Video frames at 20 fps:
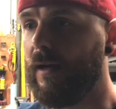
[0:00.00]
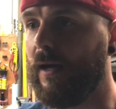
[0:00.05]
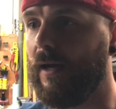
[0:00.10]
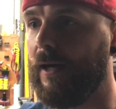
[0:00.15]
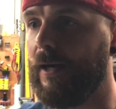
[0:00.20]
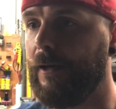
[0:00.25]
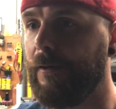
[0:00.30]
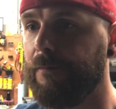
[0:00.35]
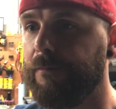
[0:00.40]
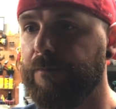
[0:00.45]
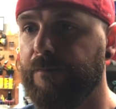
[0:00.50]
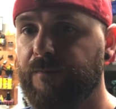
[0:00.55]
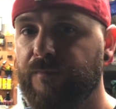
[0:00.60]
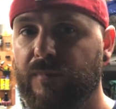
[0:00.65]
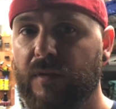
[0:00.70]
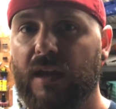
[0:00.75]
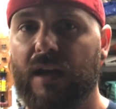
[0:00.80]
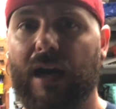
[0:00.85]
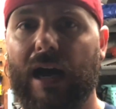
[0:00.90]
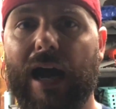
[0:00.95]
Um,
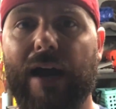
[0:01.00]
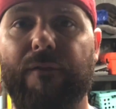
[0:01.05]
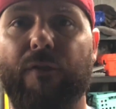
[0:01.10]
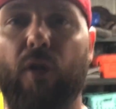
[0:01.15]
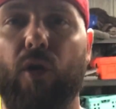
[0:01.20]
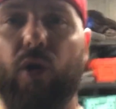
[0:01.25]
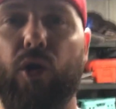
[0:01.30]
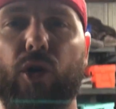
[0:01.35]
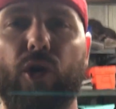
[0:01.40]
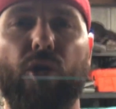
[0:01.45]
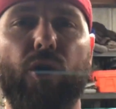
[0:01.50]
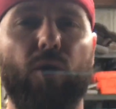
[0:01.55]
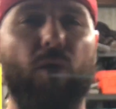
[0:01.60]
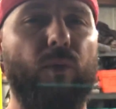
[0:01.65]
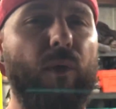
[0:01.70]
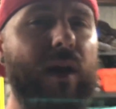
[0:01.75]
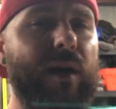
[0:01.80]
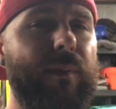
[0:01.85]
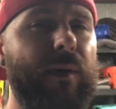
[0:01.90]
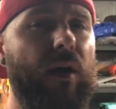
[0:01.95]
I've heard or
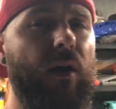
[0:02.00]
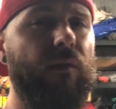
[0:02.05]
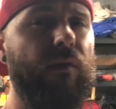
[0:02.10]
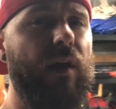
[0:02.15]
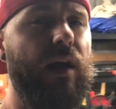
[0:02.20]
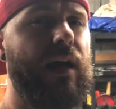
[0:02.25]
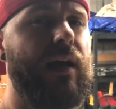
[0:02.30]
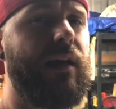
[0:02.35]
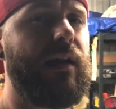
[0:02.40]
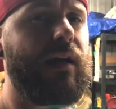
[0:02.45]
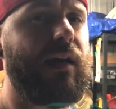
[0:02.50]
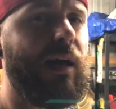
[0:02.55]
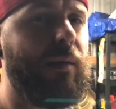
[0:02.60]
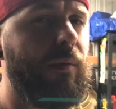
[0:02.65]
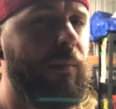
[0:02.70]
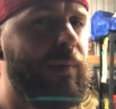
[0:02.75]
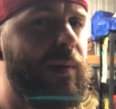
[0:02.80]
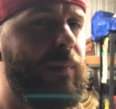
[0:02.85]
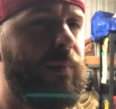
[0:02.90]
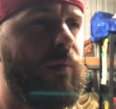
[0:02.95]
read about online a
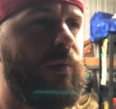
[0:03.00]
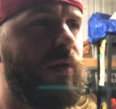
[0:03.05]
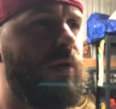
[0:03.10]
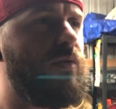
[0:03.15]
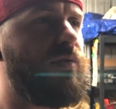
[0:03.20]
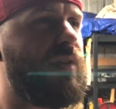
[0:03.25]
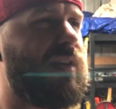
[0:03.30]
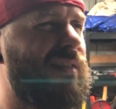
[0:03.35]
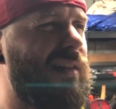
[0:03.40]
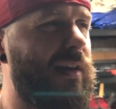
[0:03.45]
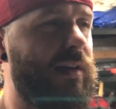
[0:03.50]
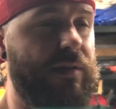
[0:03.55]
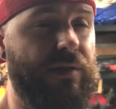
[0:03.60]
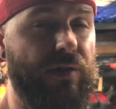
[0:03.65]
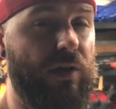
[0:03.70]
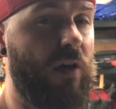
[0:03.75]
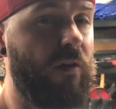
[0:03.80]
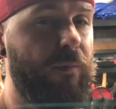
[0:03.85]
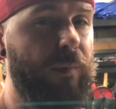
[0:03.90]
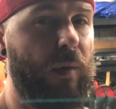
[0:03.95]
couple people using like a
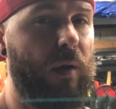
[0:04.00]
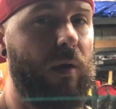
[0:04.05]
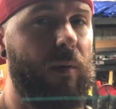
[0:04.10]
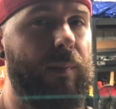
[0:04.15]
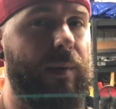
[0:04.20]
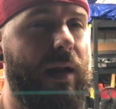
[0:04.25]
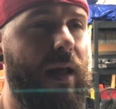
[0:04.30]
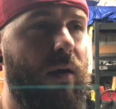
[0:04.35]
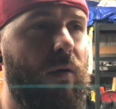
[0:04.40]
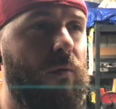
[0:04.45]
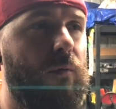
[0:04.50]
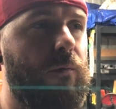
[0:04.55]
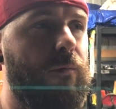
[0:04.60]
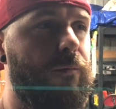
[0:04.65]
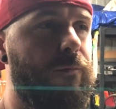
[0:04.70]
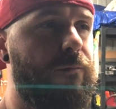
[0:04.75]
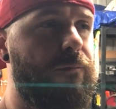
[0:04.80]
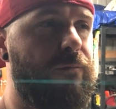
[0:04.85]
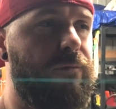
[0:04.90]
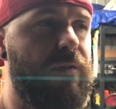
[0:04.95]
softball, but I don't
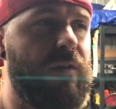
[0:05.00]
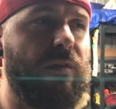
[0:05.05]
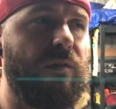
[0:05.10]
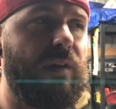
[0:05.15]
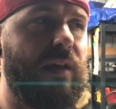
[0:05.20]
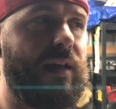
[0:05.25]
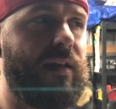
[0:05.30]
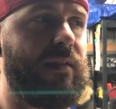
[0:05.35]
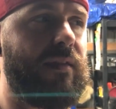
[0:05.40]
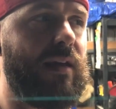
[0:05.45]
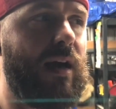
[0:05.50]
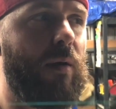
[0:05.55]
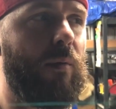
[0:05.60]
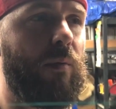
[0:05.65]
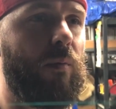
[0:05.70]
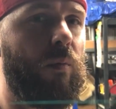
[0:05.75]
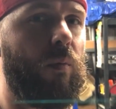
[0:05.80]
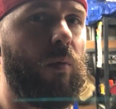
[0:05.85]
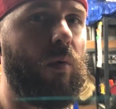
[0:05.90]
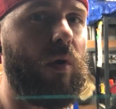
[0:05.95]
feel like that
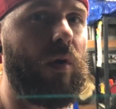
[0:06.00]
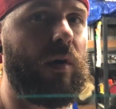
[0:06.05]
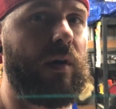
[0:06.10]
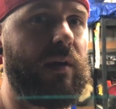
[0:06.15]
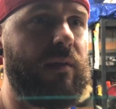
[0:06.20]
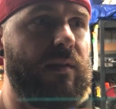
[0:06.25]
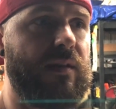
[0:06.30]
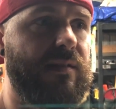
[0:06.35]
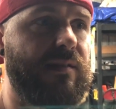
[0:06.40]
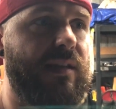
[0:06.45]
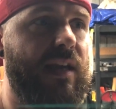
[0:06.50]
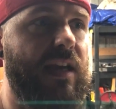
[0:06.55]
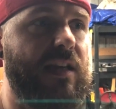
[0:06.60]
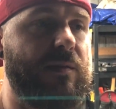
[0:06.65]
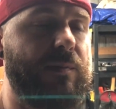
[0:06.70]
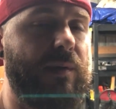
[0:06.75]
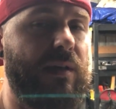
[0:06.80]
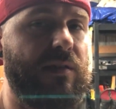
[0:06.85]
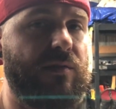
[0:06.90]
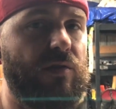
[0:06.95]
would work in this
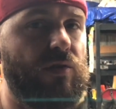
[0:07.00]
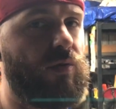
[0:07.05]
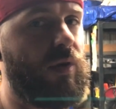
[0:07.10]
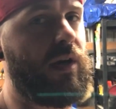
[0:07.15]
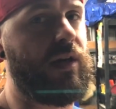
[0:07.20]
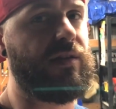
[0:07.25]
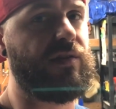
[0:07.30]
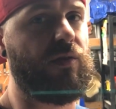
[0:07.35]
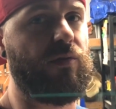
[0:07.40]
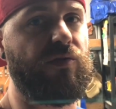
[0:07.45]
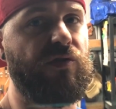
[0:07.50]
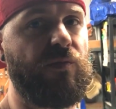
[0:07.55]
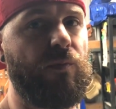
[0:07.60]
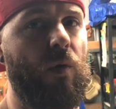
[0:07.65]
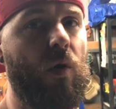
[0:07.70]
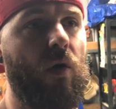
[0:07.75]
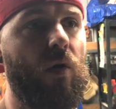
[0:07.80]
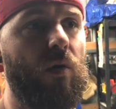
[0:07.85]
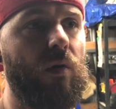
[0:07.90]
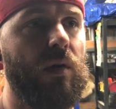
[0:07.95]
case because the drain is so
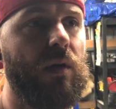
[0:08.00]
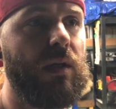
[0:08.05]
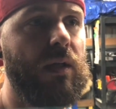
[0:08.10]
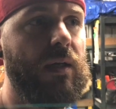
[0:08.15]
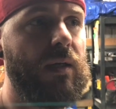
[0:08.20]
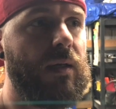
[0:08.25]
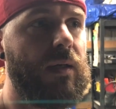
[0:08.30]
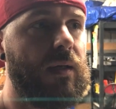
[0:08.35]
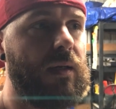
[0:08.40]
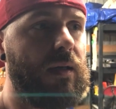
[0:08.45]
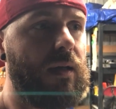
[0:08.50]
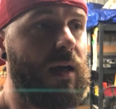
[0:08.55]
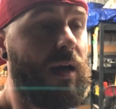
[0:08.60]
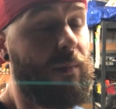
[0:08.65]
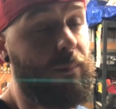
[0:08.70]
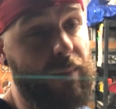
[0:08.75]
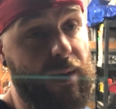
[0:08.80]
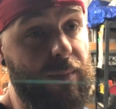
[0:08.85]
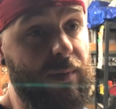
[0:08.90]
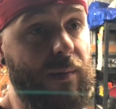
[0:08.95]
small.
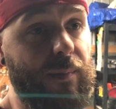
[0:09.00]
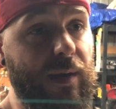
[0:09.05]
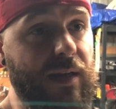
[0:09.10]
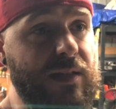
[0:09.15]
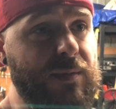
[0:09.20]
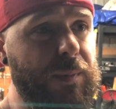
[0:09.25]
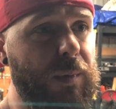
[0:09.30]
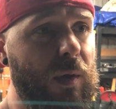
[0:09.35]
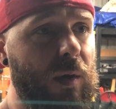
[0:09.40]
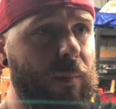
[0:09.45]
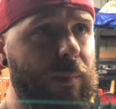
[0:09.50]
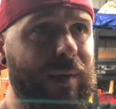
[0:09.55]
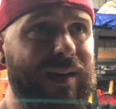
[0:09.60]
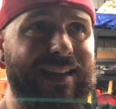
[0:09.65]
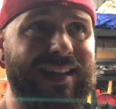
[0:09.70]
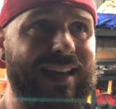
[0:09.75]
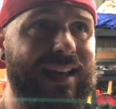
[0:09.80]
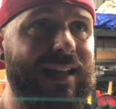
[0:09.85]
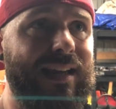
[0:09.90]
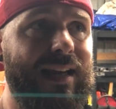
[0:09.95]
Uh, maybe a baseball, but
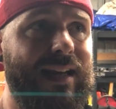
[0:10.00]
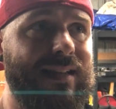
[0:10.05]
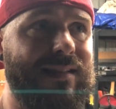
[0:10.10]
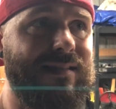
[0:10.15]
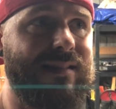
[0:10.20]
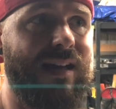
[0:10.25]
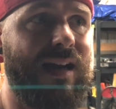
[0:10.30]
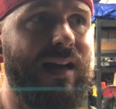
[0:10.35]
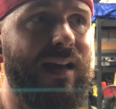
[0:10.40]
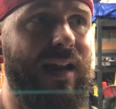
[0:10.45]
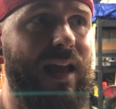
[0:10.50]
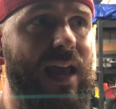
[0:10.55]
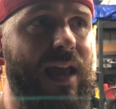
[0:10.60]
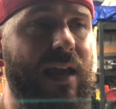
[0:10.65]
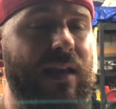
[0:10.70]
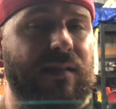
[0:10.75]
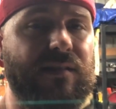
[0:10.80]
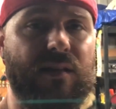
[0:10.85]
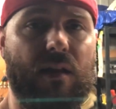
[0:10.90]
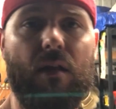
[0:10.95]
again, it's not
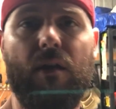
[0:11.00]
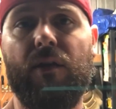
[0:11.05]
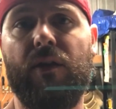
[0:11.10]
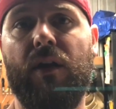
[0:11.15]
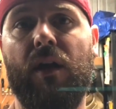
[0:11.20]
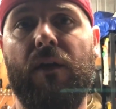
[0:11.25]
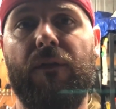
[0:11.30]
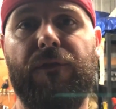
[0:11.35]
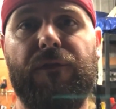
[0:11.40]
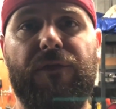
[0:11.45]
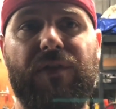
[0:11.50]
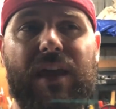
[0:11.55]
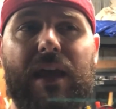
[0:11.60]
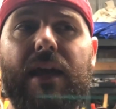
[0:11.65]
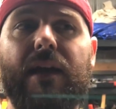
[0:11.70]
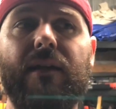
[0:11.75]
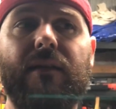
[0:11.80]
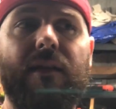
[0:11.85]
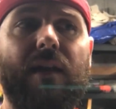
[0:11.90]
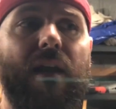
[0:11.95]
a solid enough
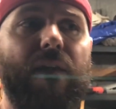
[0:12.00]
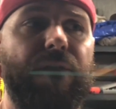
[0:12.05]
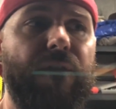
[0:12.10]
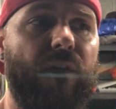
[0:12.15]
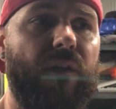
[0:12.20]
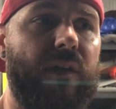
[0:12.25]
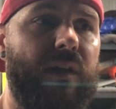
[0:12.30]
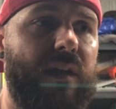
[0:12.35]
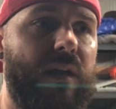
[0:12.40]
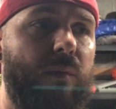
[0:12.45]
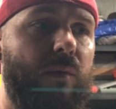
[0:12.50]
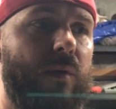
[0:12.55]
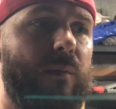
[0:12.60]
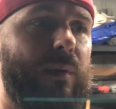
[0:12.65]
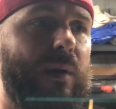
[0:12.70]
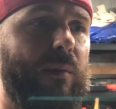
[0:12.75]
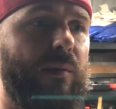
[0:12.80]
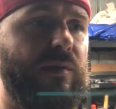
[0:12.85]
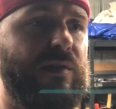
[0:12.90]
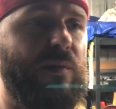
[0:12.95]
thing that I feel like you would
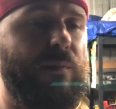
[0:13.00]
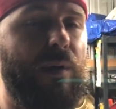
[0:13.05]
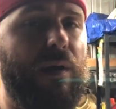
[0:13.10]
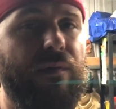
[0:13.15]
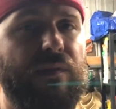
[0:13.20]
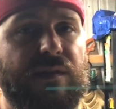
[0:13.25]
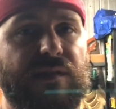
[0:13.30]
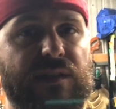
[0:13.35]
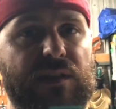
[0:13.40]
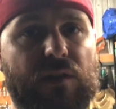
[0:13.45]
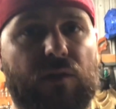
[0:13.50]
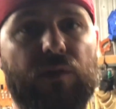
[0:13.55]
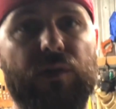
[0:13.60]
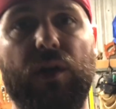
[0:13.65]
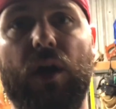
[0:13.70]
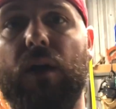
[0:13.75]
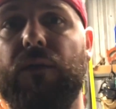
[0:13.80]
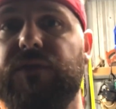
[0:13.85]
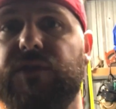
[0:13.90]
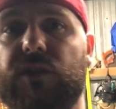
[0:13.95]
be able to bend the steel
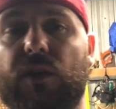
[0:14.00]
enough.